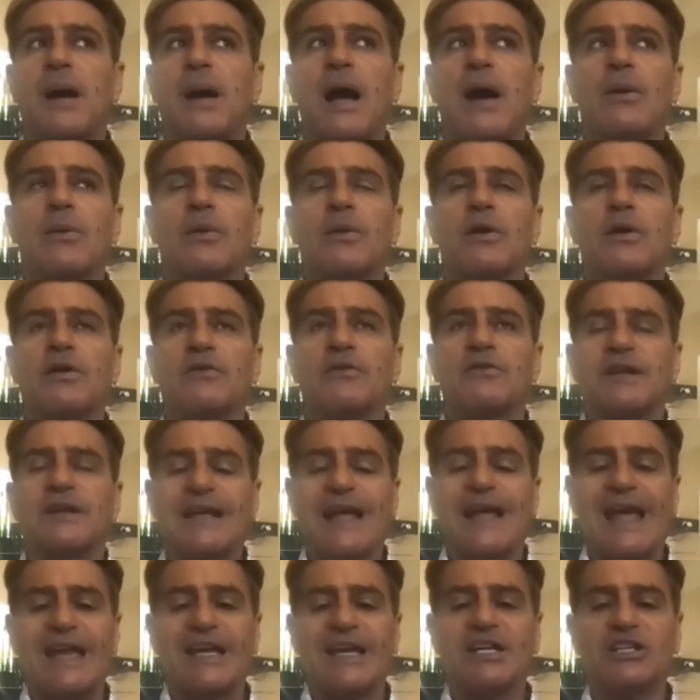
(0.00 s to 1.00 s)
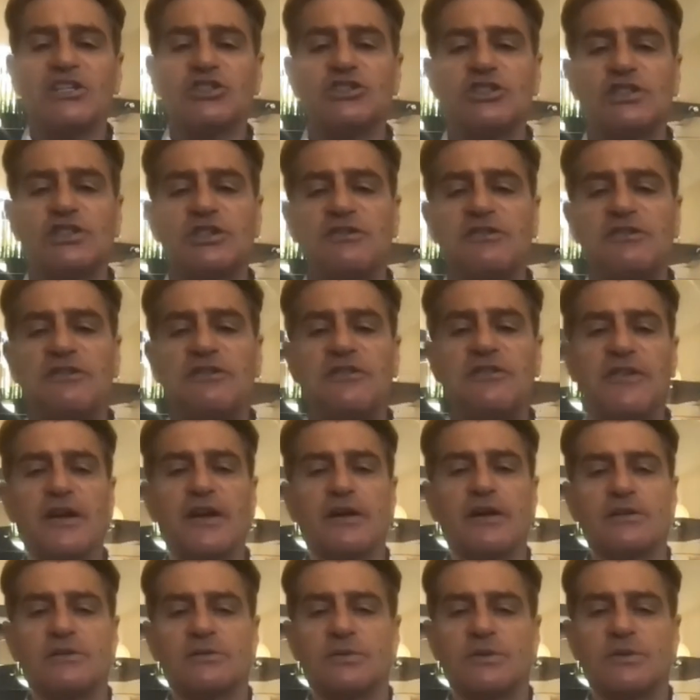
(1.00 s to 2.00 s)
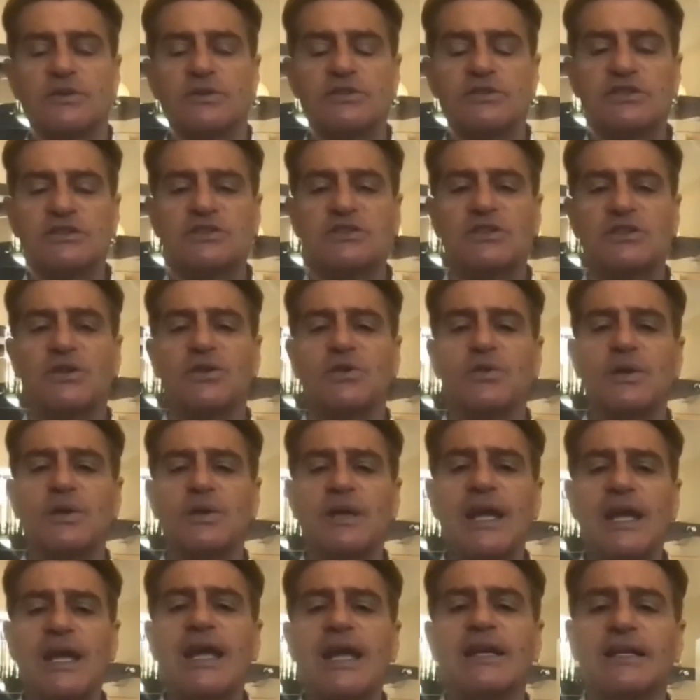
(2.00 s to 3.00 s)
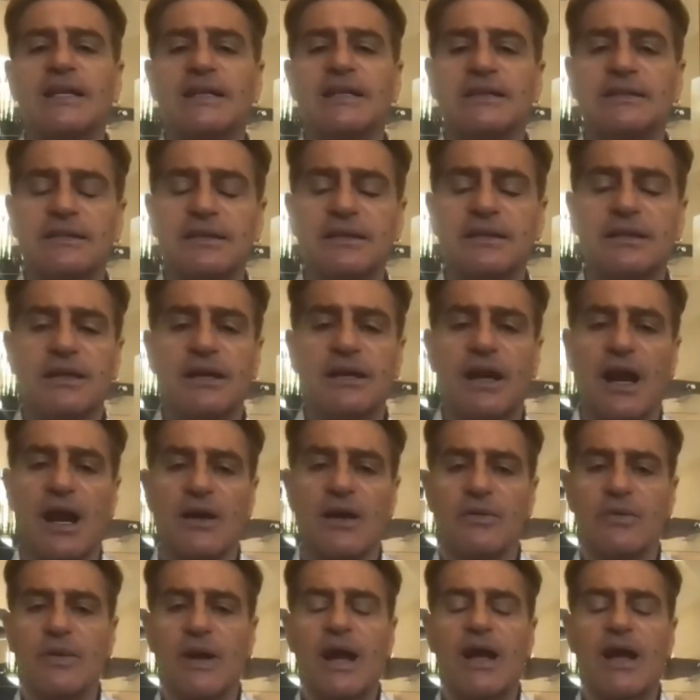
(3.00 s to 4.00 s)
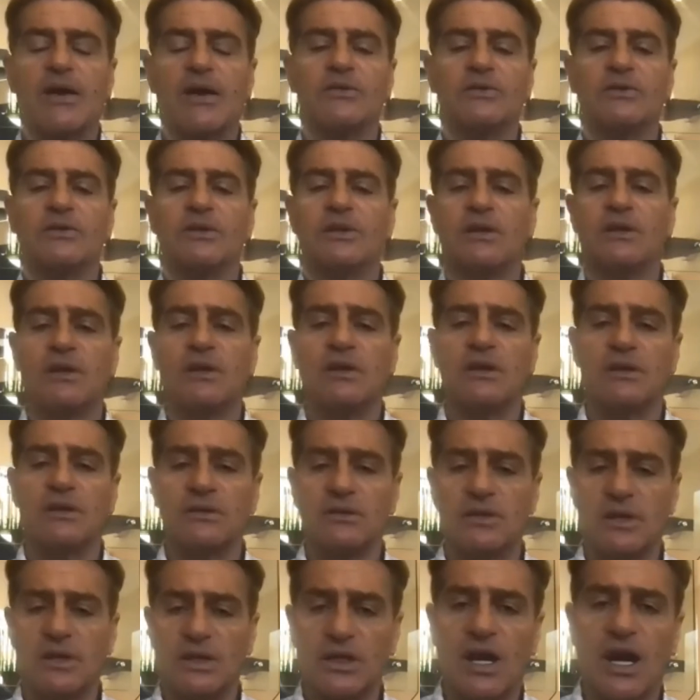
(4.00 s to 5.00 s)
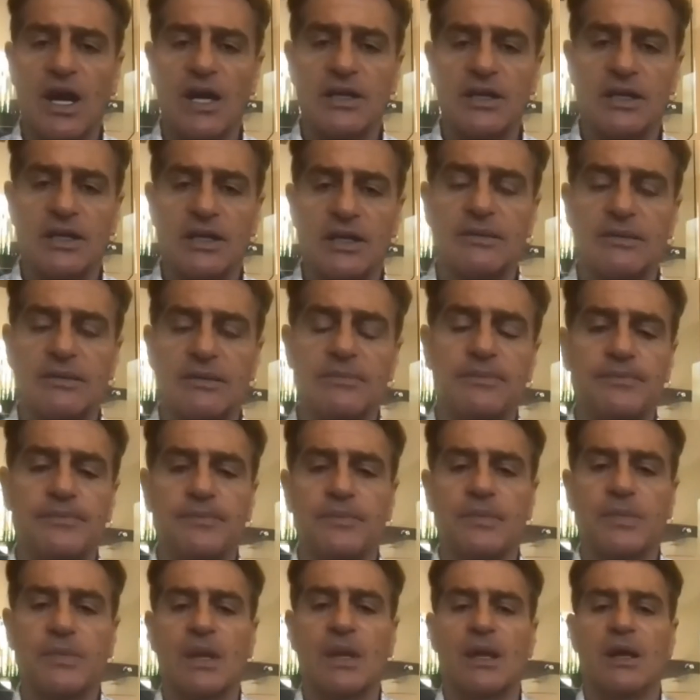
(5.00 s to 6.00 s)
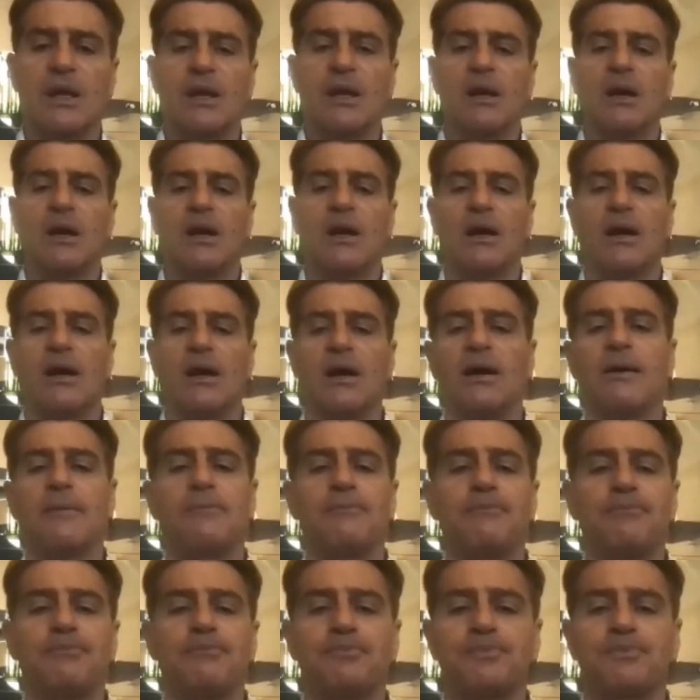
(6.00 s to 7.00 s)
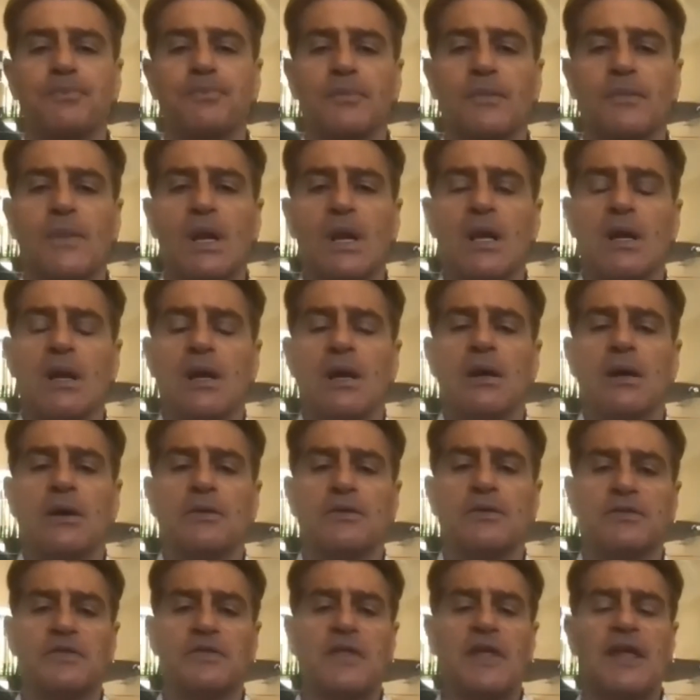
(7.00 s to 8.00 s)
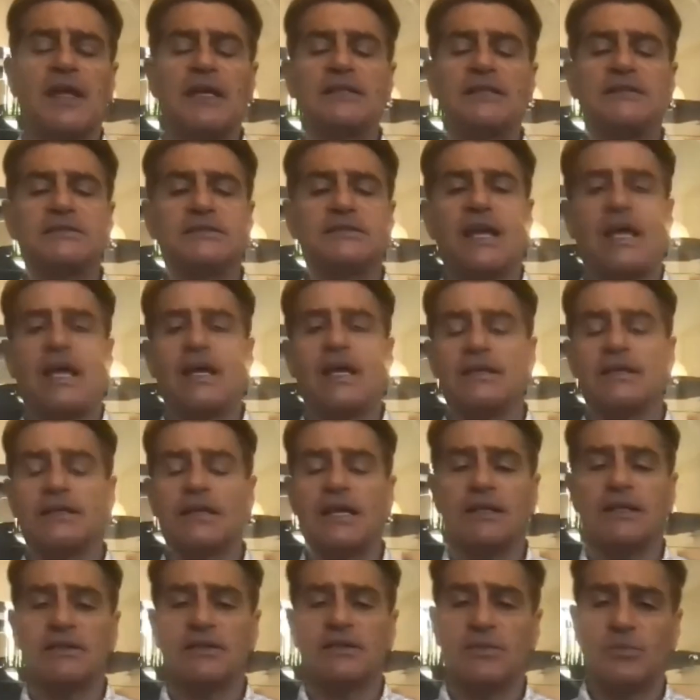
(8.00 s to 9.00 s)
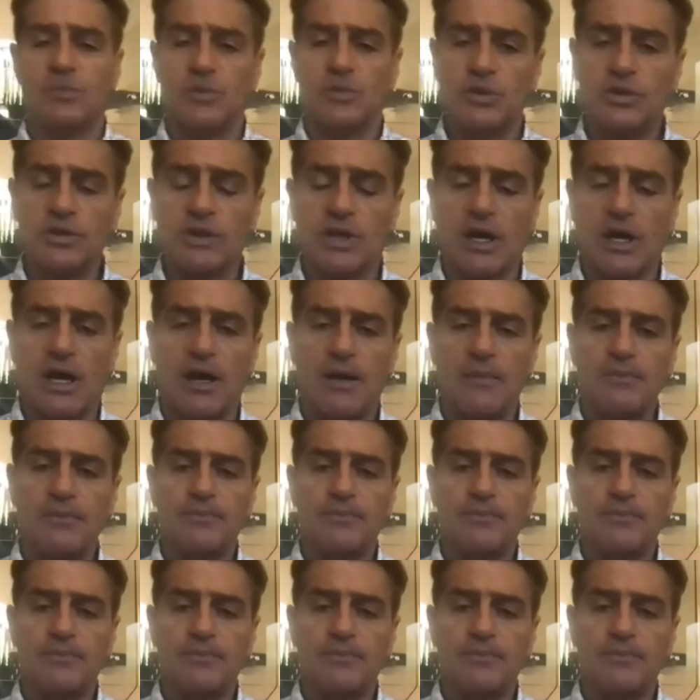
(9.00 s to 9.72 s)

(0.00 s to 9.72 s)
power of an energy field which is created around the Jnani. Um, they say that the Buddha,